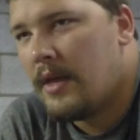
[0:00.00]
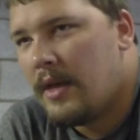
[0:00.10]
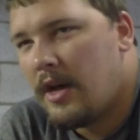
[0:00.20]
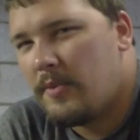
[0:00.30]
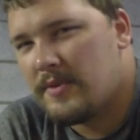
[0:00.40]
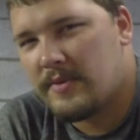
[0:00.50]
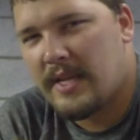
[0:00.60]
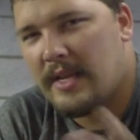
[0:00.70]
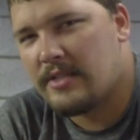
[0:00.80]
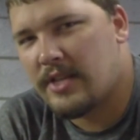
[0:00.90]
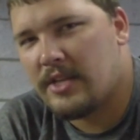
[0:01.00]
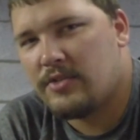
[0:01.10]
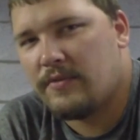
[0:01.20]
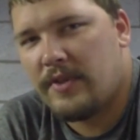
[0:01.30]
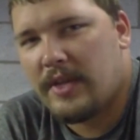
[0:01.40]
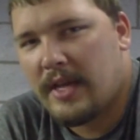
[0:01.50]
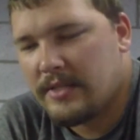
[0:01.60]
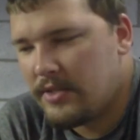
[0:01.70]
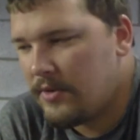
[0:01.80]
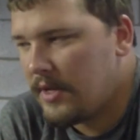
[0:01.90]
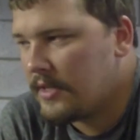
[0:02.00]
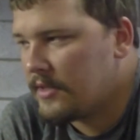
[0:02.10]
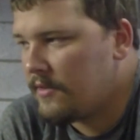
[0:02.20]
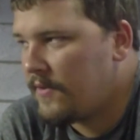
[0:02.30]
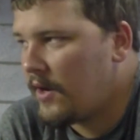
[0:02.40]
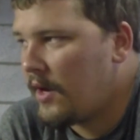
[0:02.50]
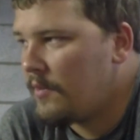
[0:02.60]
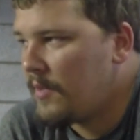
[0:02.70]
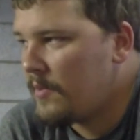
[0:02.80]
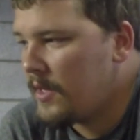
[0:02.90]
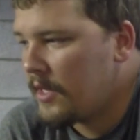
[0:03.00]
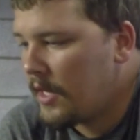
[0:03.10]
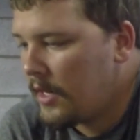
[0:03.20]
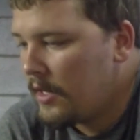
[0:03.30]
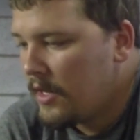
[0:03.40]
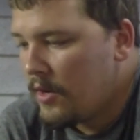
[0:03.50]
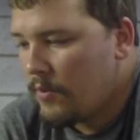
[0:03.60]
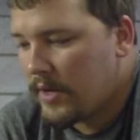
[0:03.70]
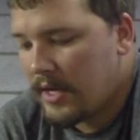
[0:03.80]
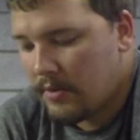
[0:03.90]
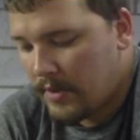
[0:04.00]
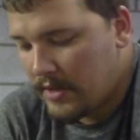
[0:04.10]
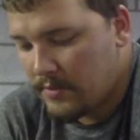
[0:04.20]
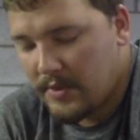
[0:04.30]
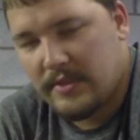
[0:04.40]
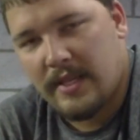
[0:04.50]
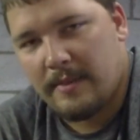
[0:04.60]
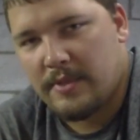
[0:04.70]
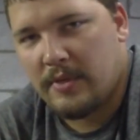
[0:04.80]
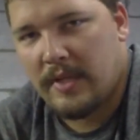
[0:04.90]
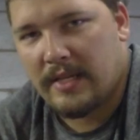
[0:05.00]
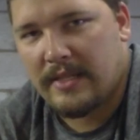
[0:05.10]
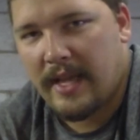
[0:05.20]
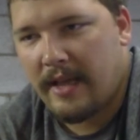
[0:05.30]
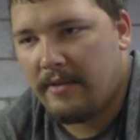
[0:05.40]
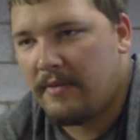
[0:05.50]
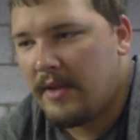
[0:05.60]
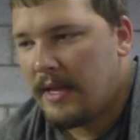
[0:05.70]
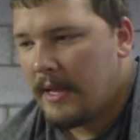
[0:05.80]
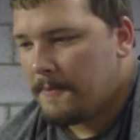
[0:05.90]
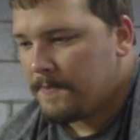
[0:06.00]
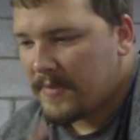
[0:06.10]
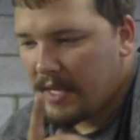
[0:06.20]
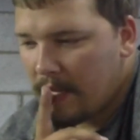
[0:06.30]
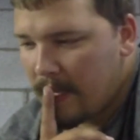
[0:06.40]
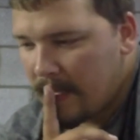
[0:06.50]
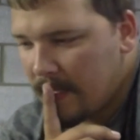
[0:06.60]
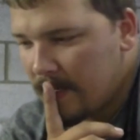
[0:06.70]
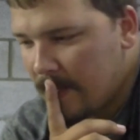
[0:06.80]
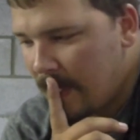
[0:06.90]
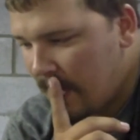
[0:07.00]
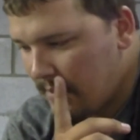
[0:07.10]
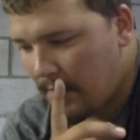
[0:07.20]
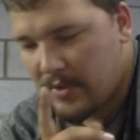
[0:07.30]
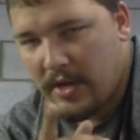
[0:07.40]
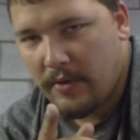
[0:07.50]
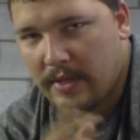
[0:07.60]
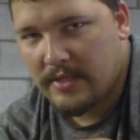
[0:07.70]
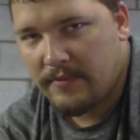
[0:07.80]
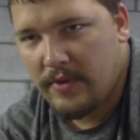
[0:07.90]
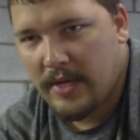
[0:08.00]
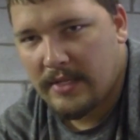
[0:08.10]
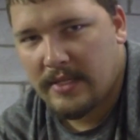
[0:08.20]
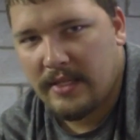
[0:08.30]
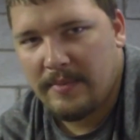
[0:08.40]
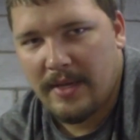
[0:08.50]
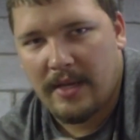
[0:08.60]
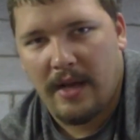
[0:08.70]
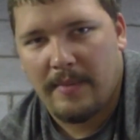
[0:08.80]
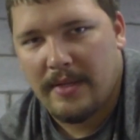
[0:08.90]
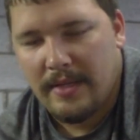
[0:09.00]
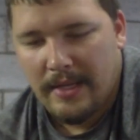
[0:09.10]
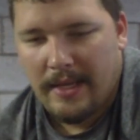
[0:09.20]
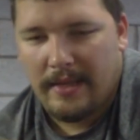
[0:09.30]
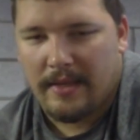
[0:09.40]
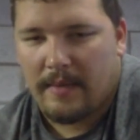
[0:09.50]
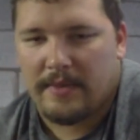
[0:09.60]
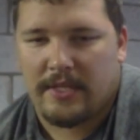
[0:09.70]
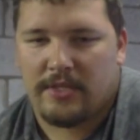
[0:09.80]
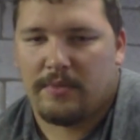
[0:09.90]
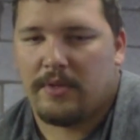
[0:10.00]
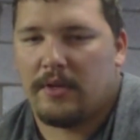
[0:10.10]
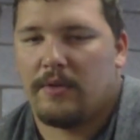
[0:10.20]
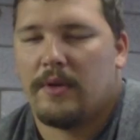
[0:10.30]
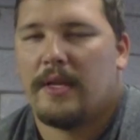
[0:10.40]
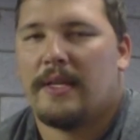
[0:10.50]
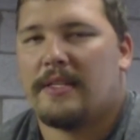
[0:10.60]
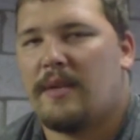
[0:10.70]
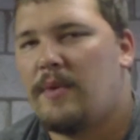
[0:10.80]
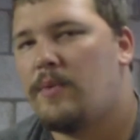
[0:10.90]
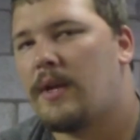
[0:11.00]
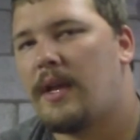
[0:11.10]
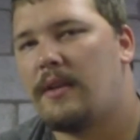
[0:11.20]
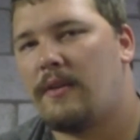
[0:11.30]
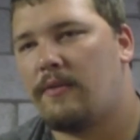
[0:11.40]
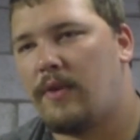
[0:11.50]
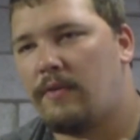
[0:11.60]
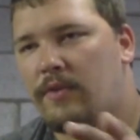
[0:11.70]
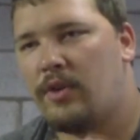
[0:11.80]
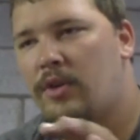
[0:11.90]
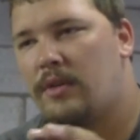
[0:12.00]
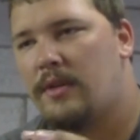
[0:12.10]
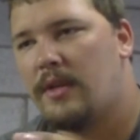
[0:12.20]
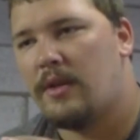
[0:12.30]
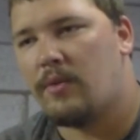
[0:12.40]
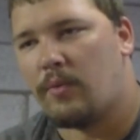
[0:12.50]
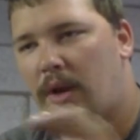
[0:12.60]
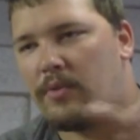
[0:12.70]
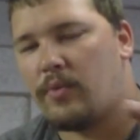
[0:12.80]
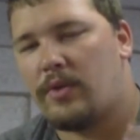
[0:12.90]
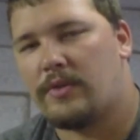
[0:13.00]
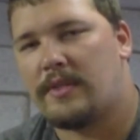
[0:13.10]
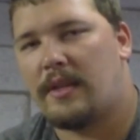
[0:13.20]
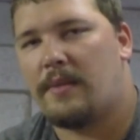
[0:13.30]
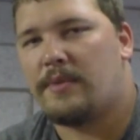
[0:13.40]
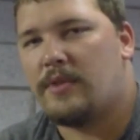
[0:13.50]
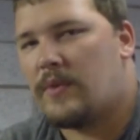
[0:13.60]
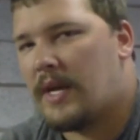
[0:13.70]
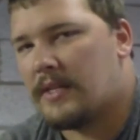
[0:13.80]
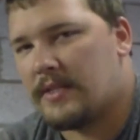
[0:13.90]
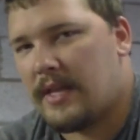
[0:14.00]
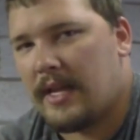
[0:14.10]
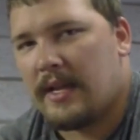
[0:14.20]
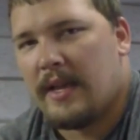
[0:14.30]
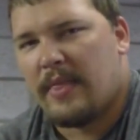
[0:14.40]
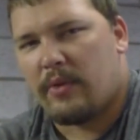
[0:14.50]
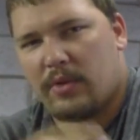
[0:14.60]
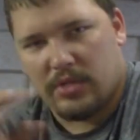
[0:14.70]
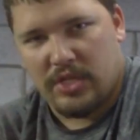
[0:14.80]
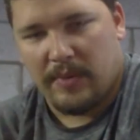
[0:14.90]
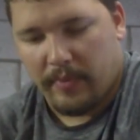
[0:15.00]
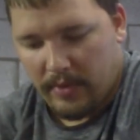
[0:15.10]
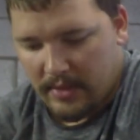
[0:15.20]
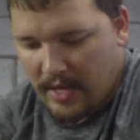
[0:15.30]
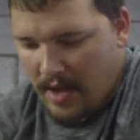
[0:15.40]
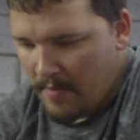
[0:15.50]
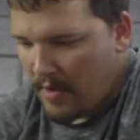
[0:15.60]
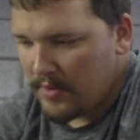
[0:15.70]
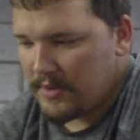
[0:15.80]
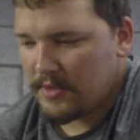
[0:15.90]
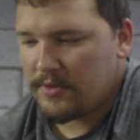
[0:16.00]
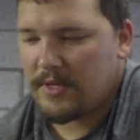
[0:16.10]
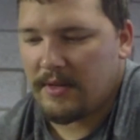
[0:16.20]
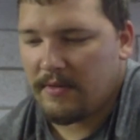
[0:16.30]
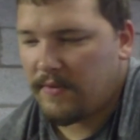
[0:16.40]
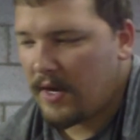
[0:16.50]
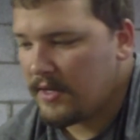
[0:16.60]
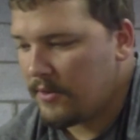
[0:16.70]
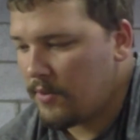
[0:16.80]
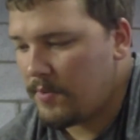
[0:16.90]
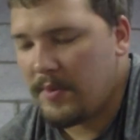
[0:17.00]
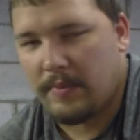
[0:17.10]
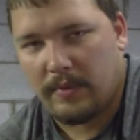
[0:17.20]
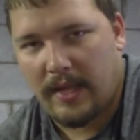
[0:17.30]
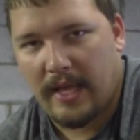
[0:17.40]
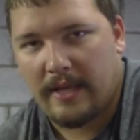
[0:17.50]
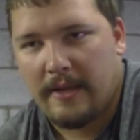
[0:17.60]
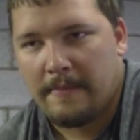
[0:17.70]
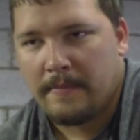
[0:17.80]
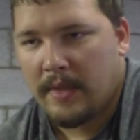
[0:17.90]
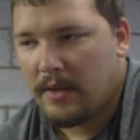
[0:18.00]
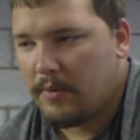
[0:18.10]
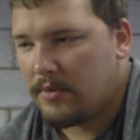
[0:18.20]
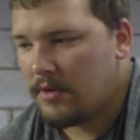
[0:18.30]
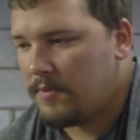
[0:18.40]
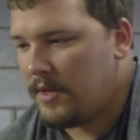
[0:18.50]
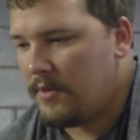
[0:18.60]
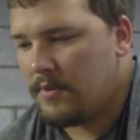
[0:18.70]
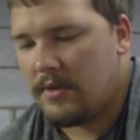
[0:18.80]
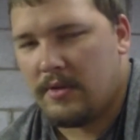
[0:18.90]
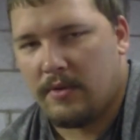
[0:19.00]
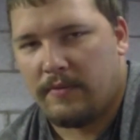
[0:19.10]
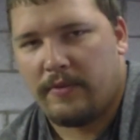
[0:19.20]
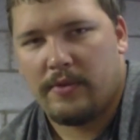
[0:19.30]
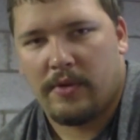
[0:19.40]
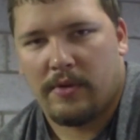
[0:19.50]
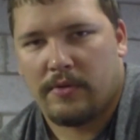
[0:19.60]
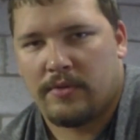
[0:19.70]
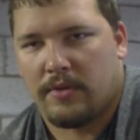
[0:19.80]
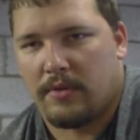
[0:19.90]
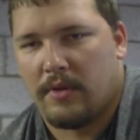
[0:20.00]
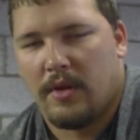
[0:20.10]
hope it was kind of educational for you guys, so you guys could figure out maybe what kind of rod and reel setups you'd like to have. And I'm curious, if you guys could leave me a comment in the comment section below, tell me what kind of good rod and reel setups you guys like. They're on the cheaper end. I'm always interested in finding what people like, whether it be, you know, Flugers or